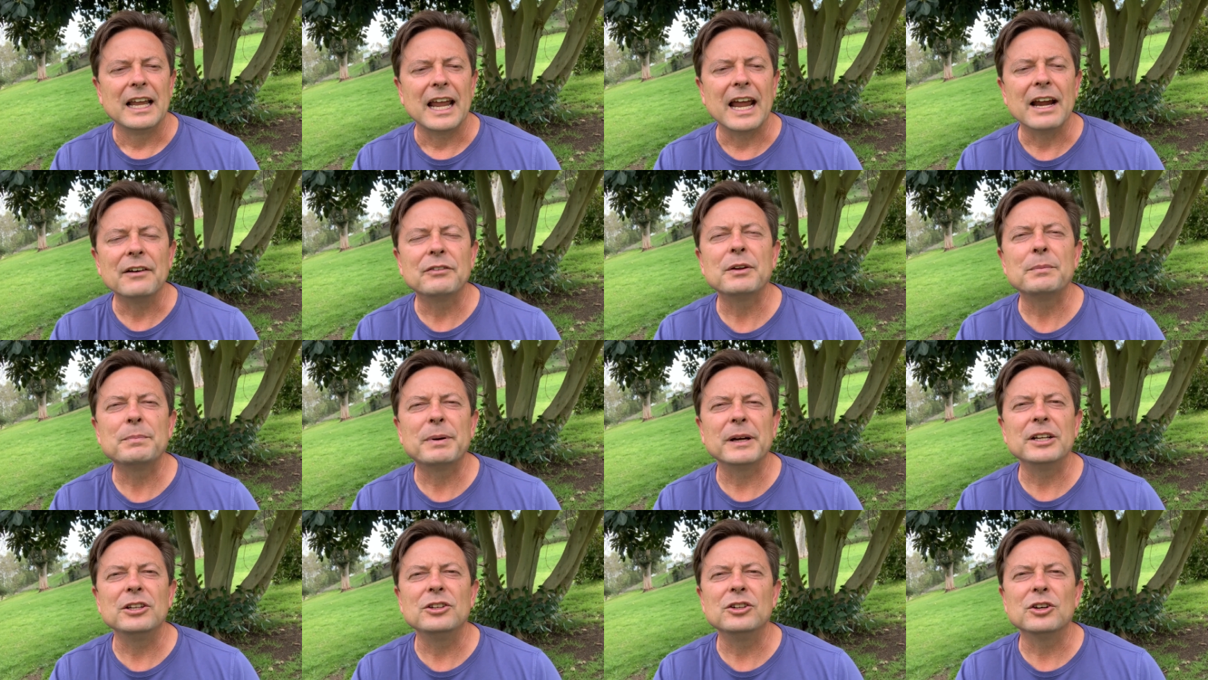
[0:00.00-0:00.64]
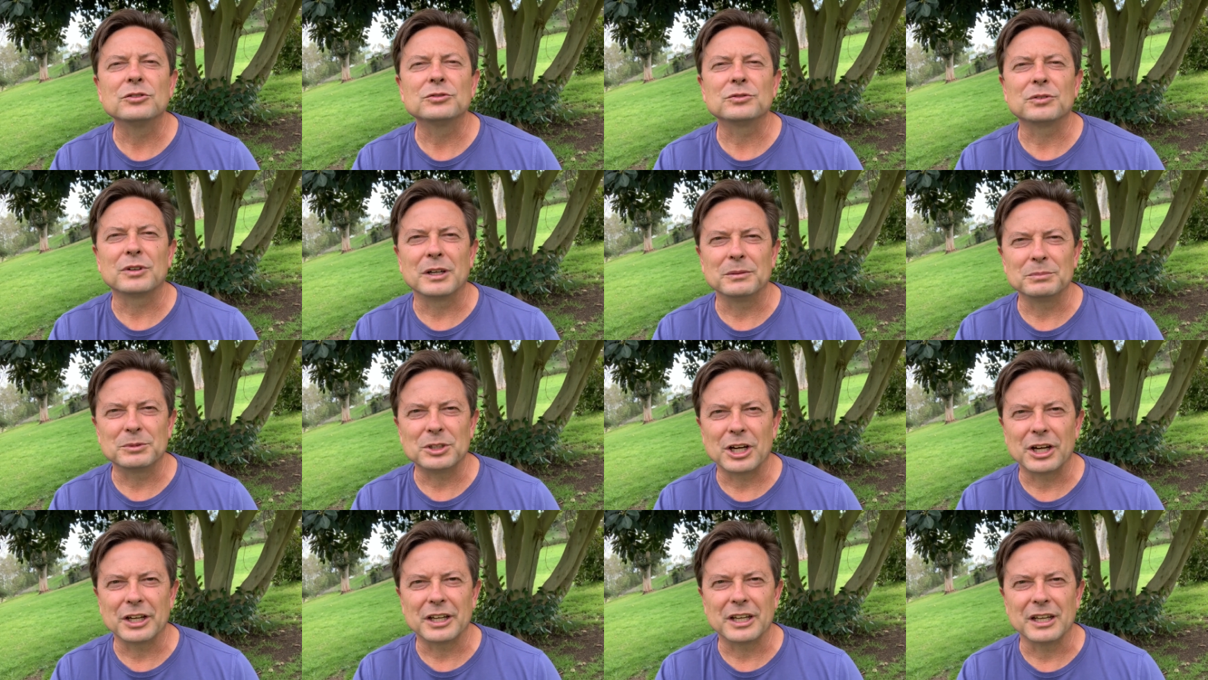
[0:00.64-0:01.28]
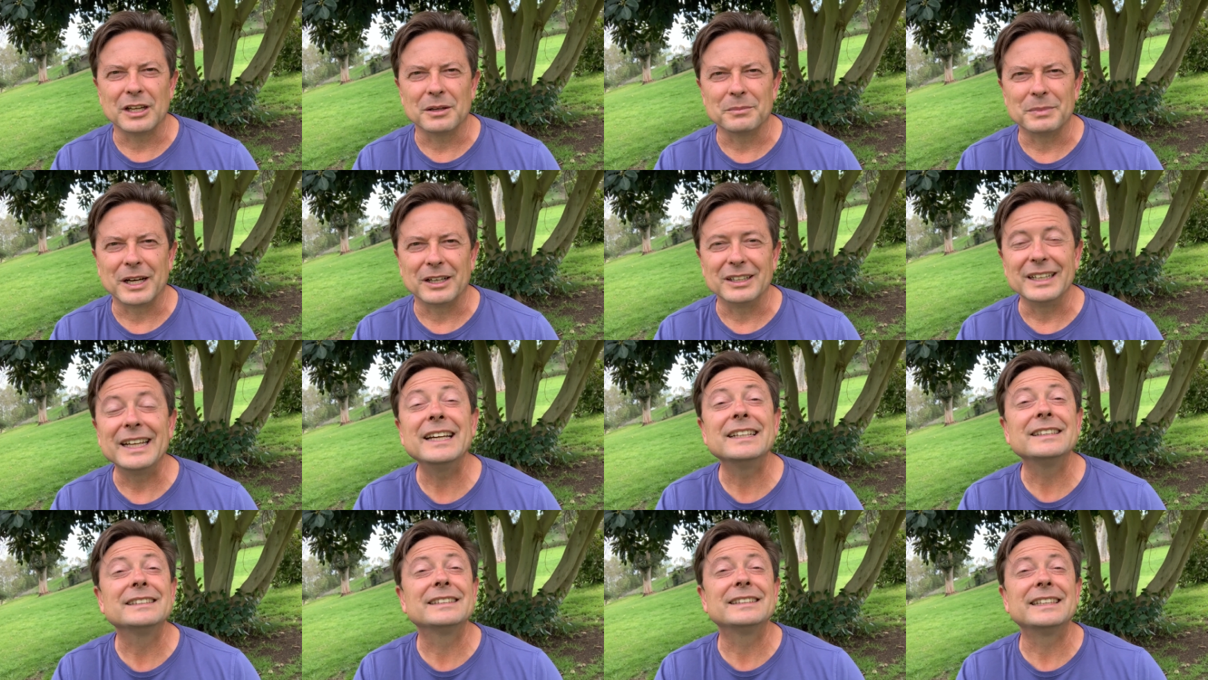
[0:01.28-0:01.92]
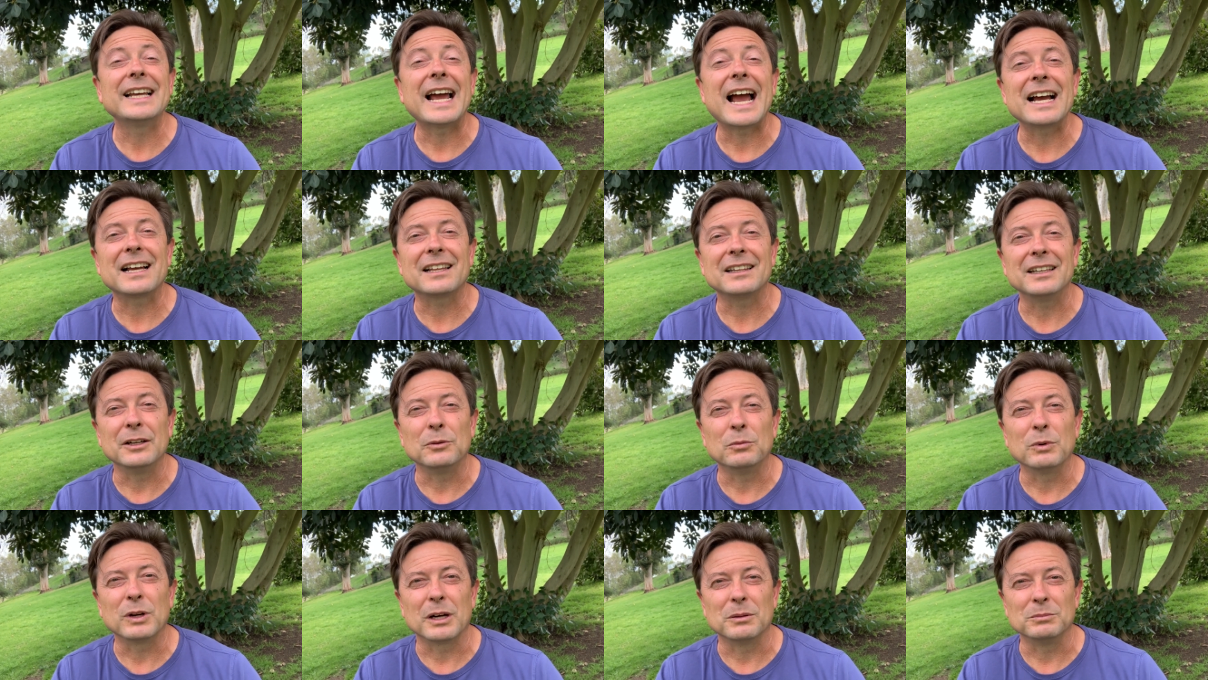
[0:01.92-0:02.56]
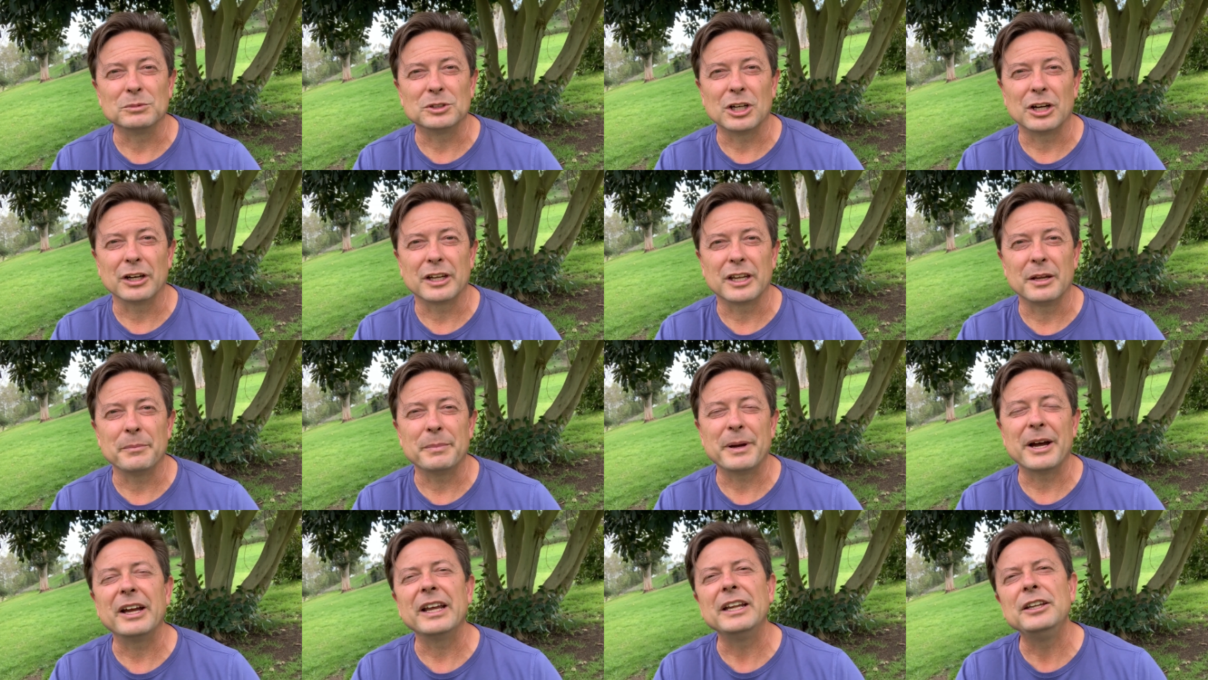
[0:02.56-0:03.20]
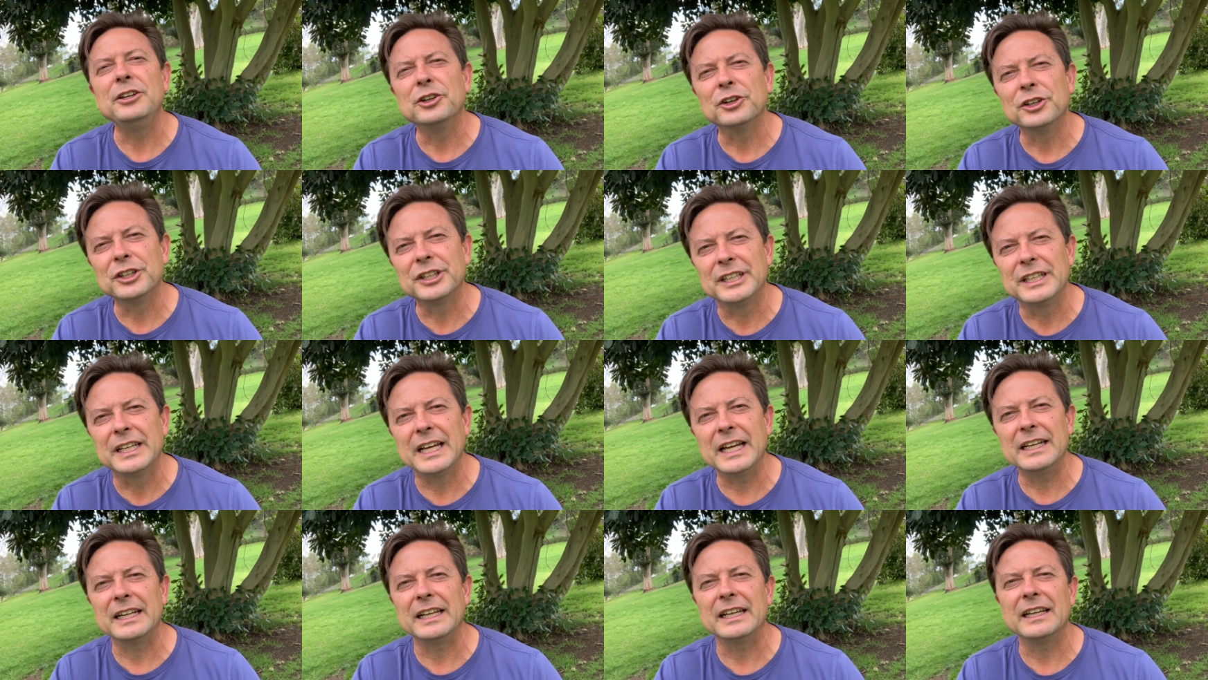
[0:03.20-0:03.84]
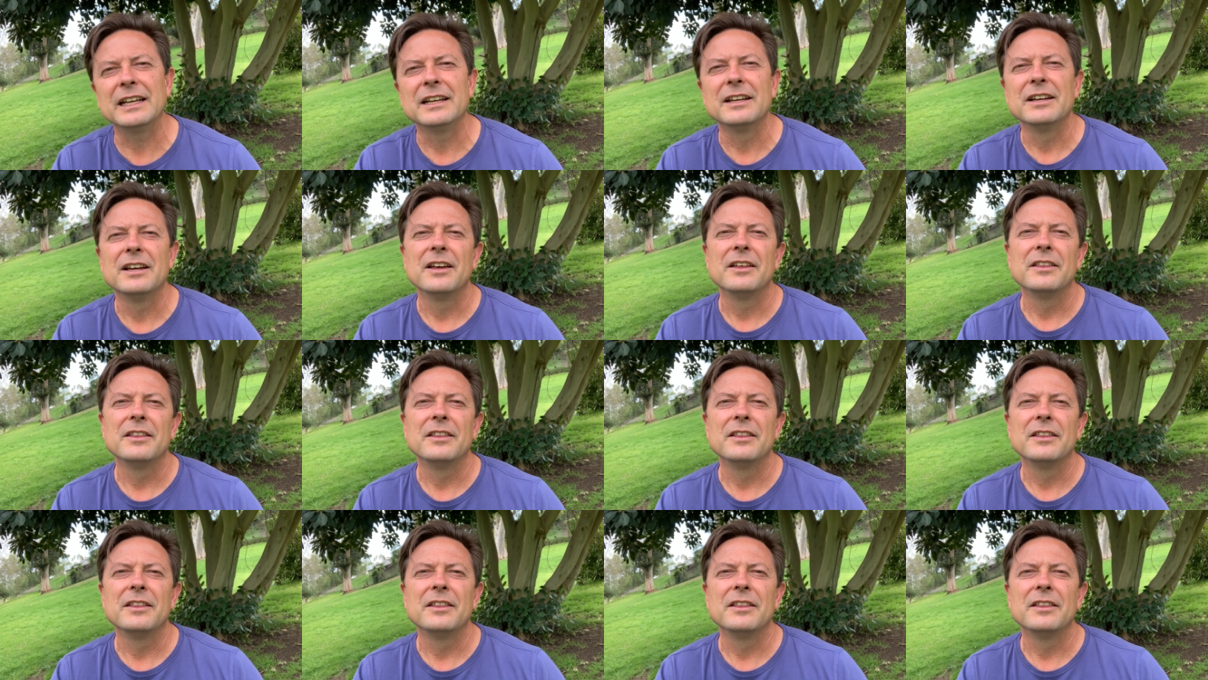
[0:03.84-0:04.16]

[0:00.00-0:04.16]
everybody knows what I'm talking about, exactly what I'm talking about, and you're getting